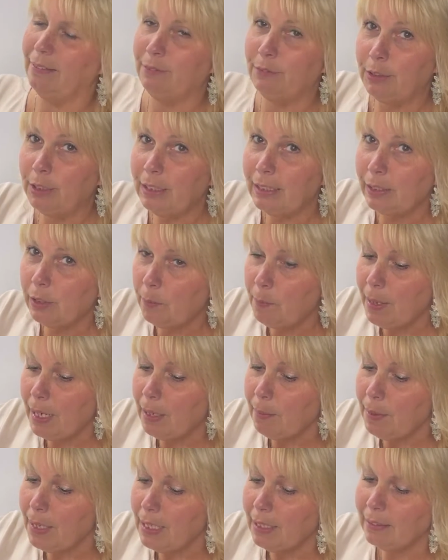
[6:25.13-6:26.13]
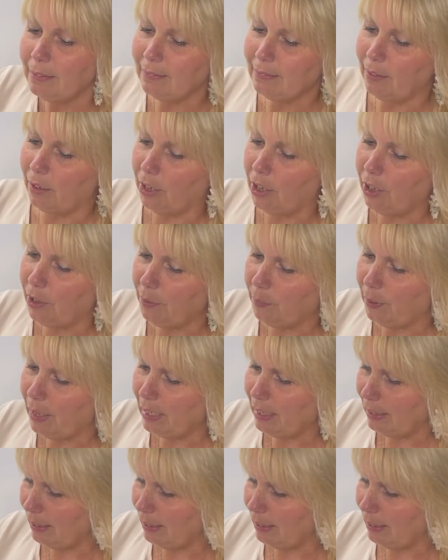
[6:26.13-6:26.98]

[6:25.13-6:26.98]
One little baby all the way to